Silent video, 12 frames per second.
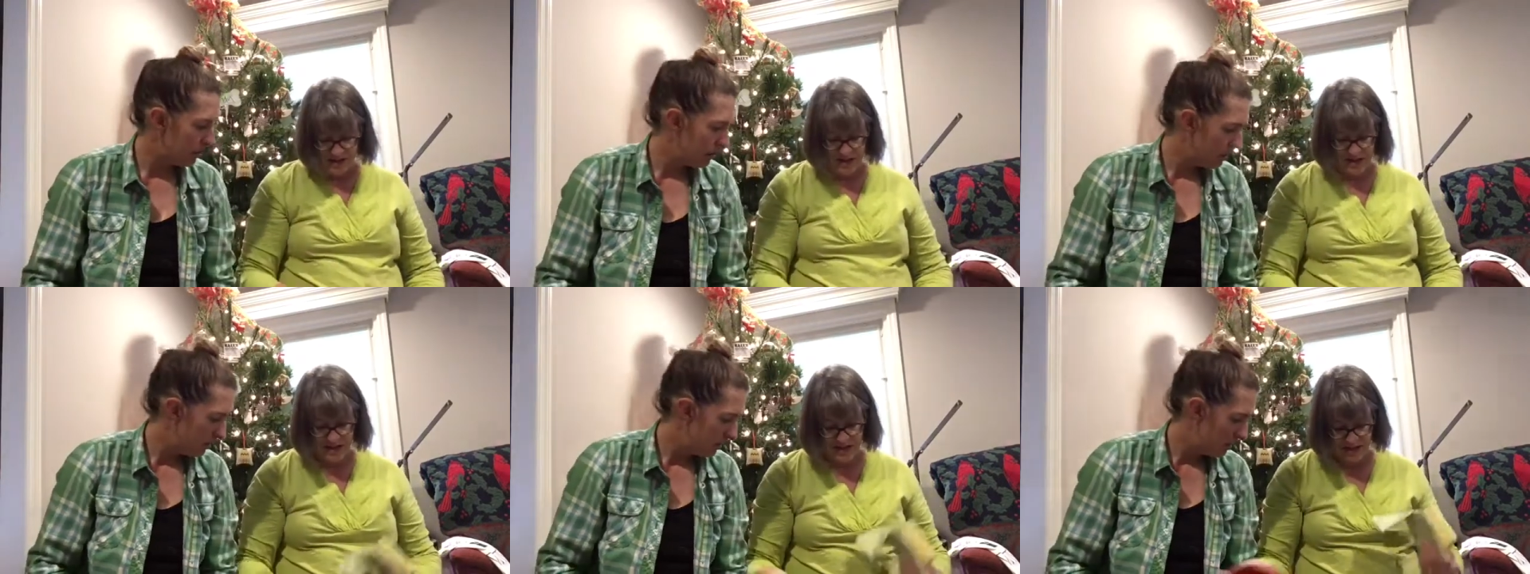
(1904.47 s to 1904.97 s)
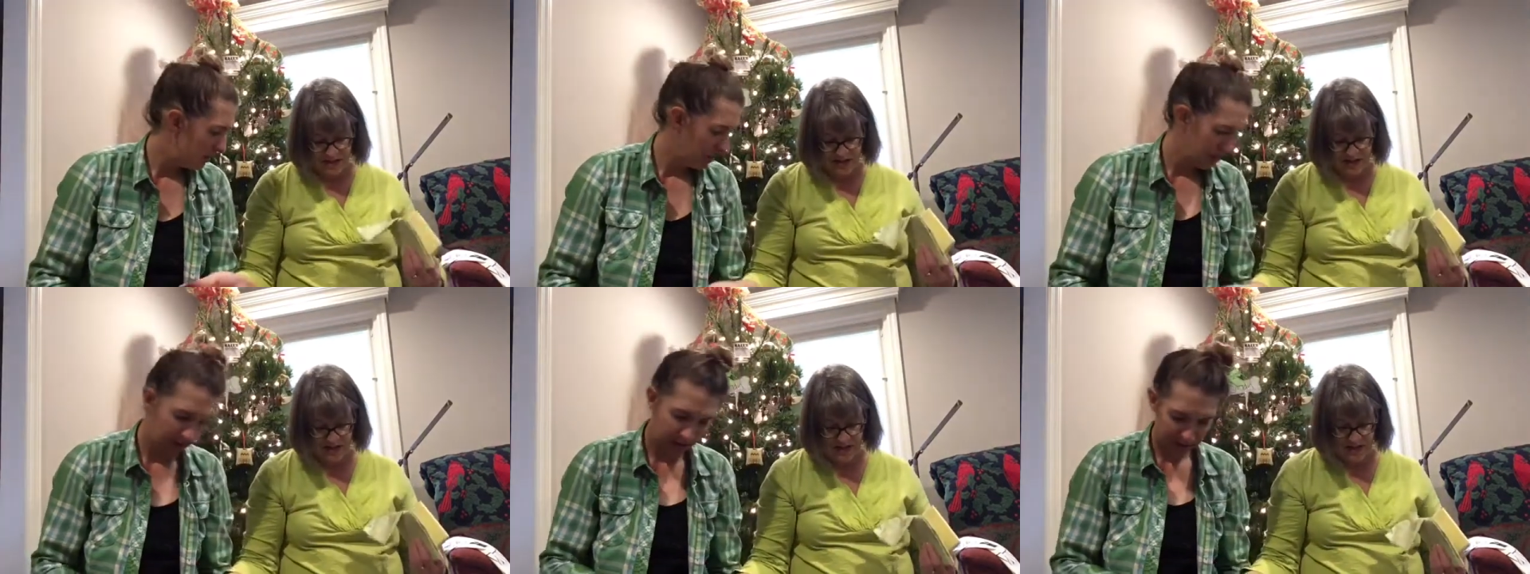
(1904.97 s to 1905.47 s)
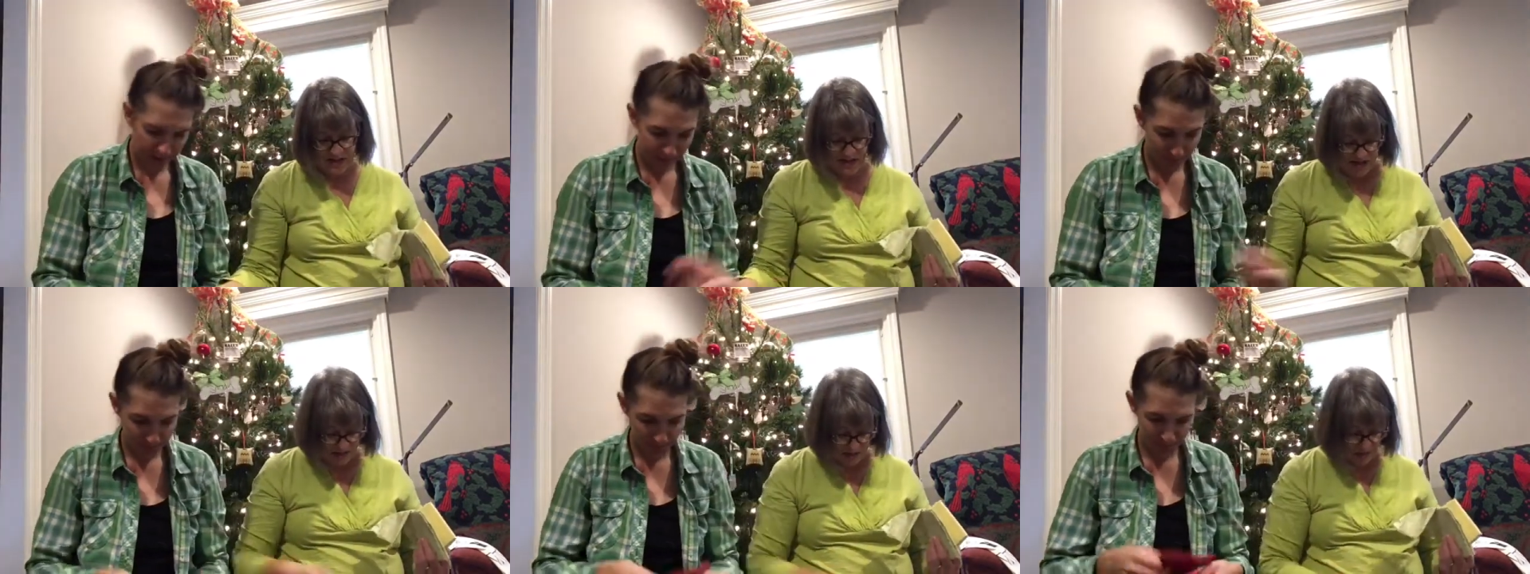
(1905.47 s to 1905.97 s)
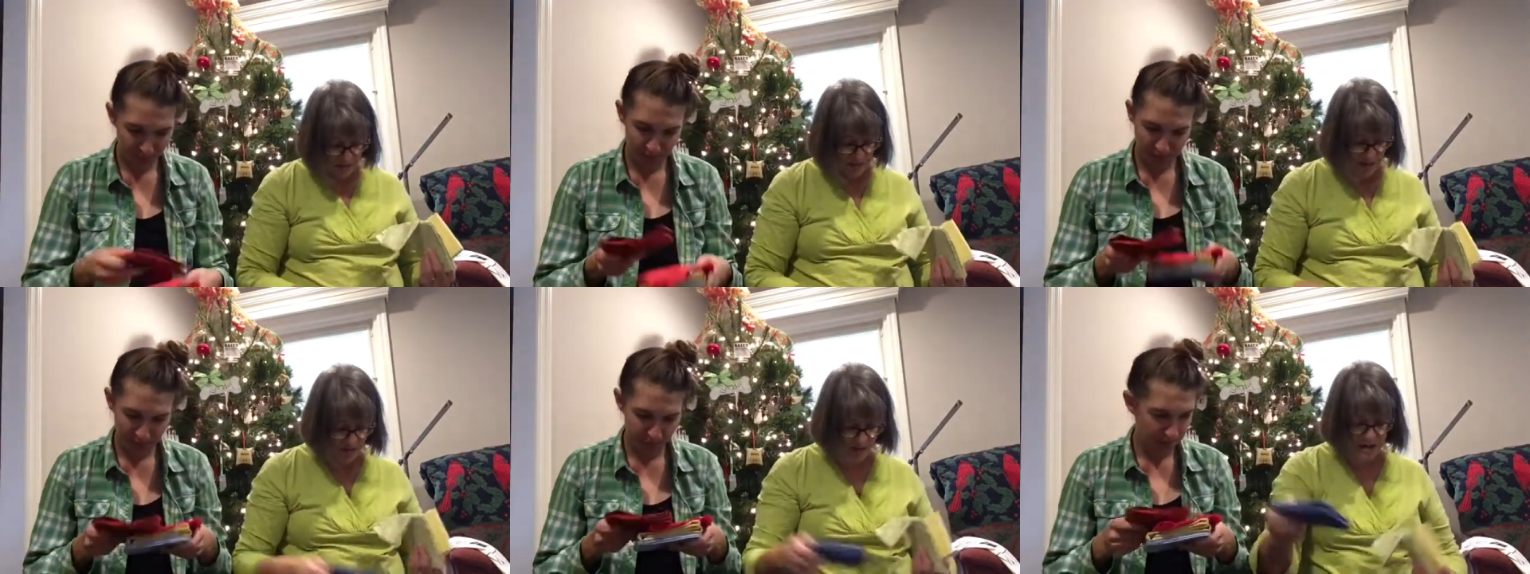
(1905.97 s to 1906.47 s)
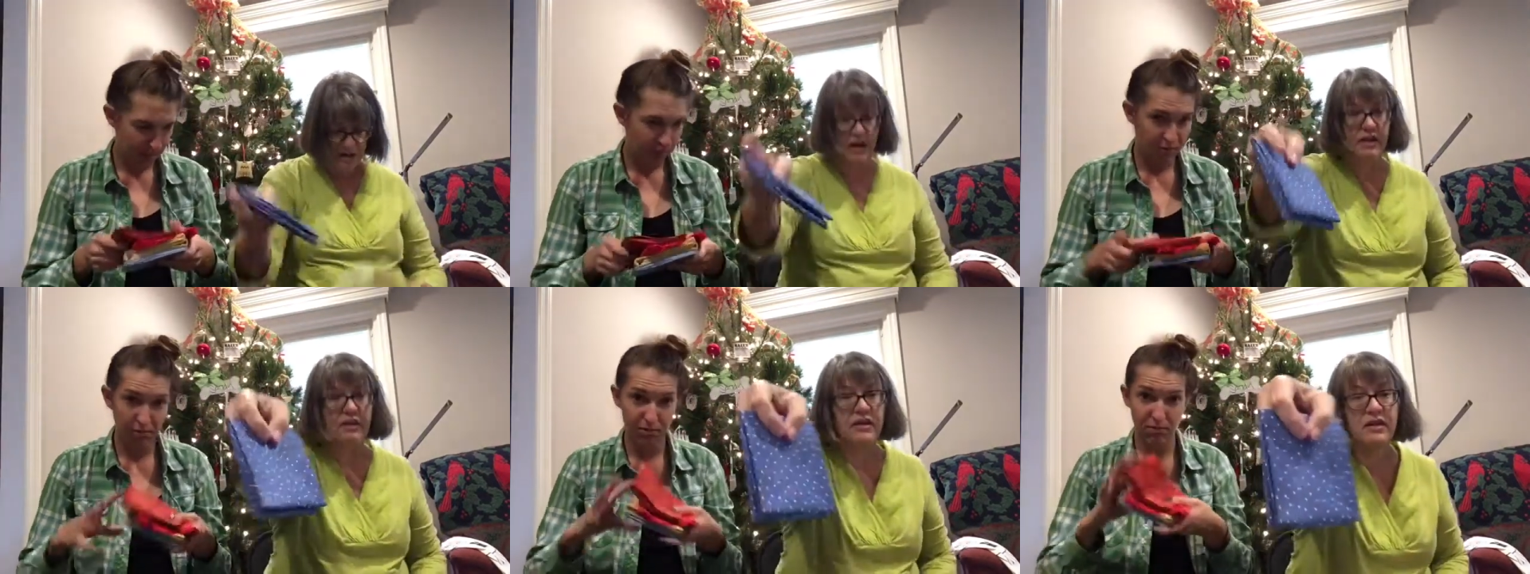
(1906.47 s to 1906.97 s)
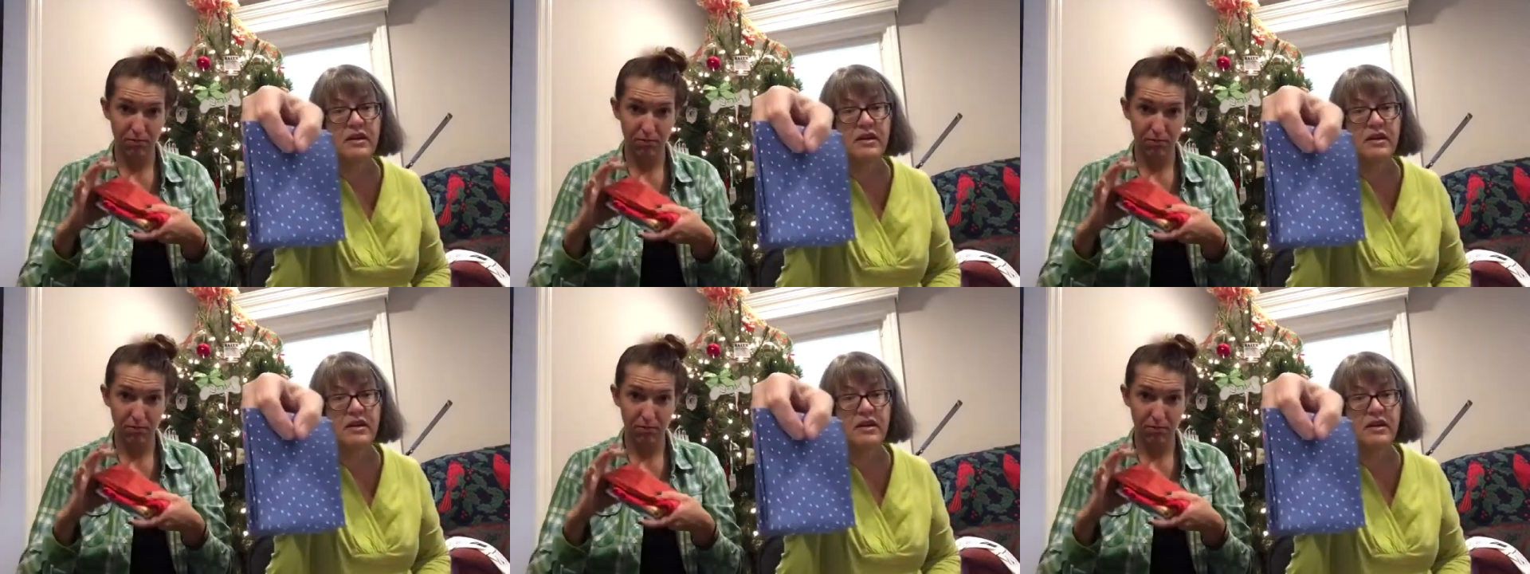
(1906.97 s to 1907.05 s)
Speaker 1: And I got a blue polka dot.